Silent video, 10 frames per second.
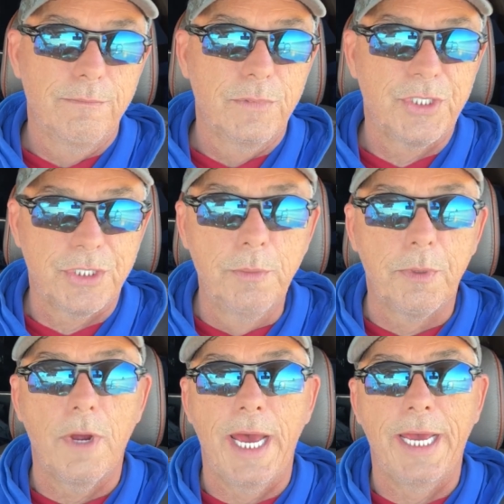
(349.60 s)

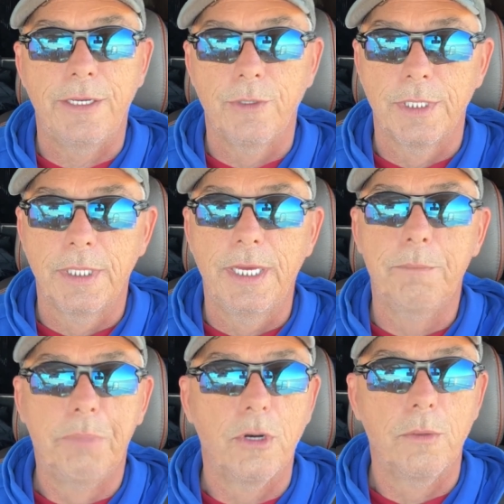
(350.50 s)
super accurately
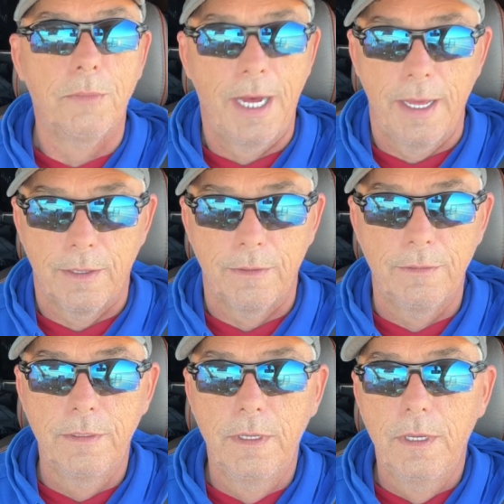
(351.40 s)
per mile,
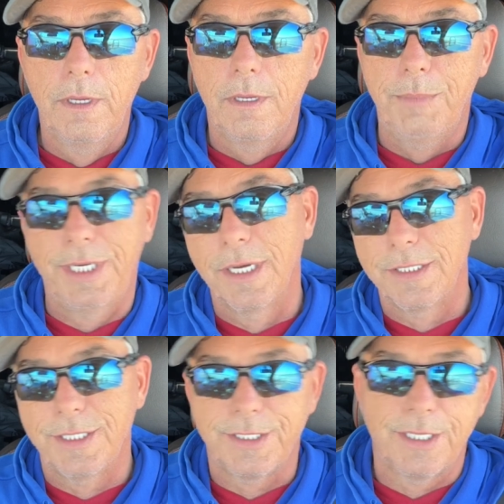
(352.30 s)

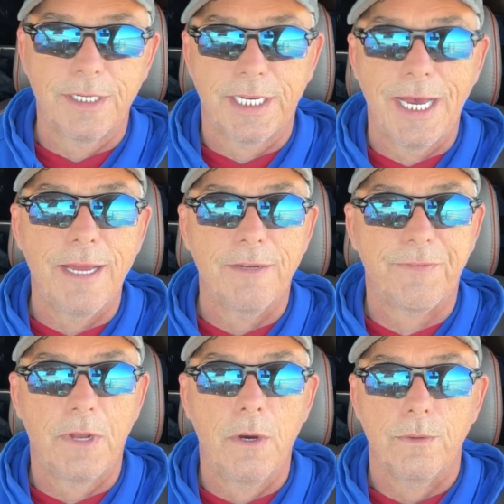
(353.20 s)
because it's going to kind of
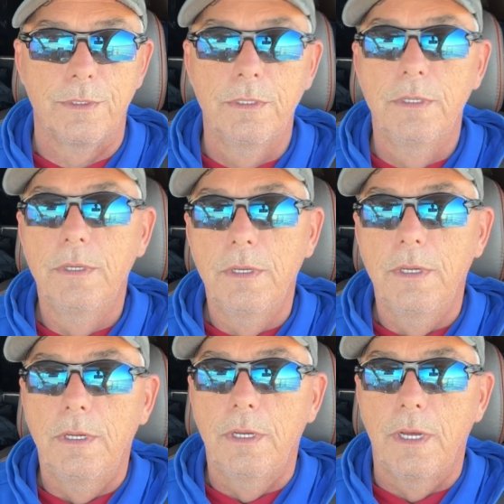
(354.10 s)
float.
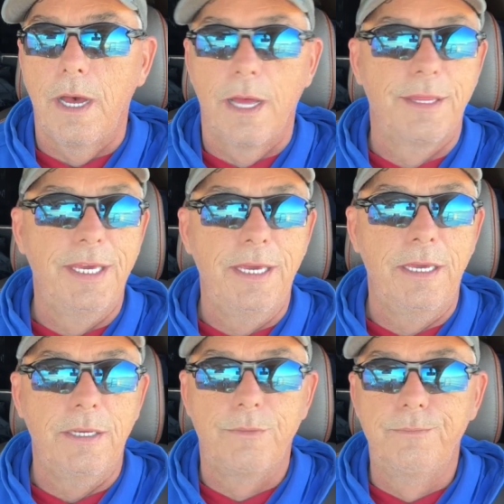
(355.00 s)

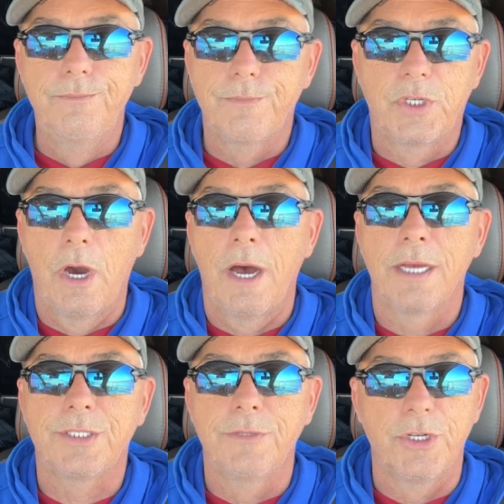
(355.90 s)
The
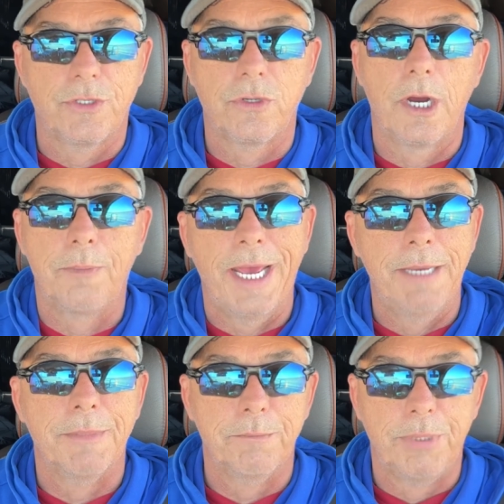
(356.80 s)
cost of your truck
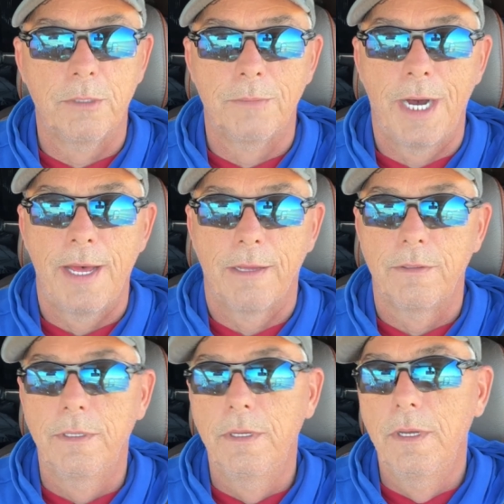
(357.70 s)
payment per mile,
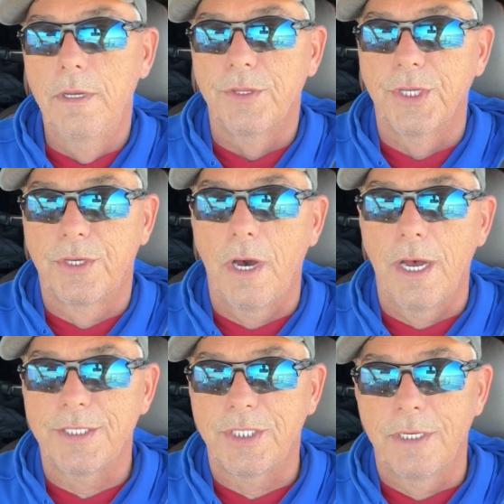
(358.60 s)
the
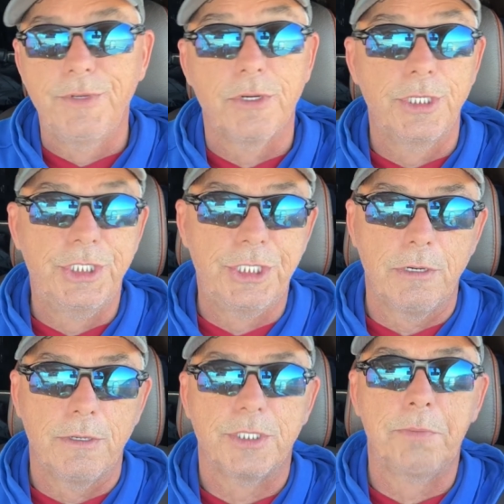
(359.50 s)
cost of your
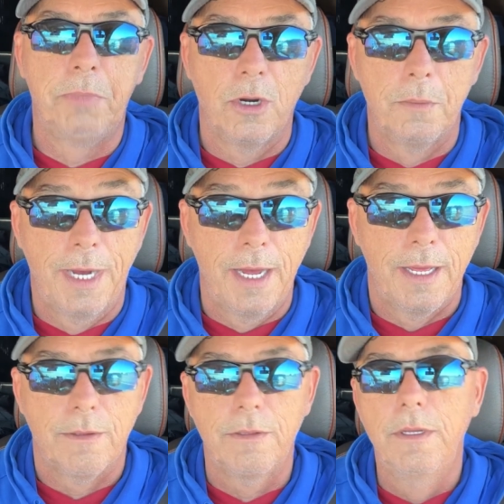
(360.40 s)
insurance per
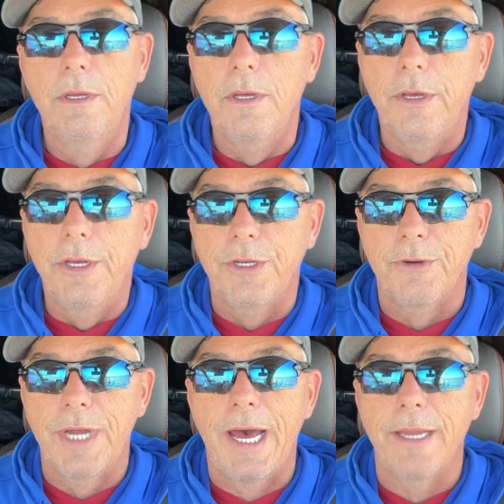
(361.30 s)
mile. You're
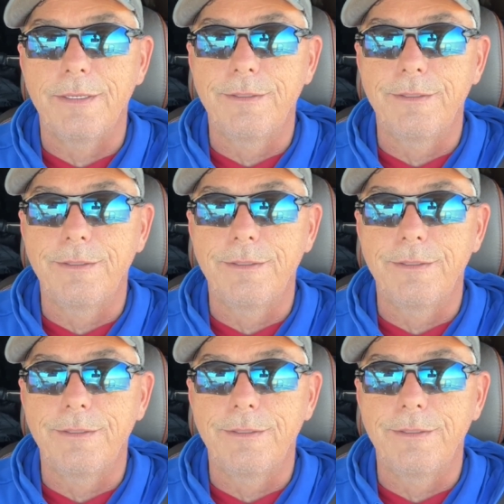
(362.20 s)
not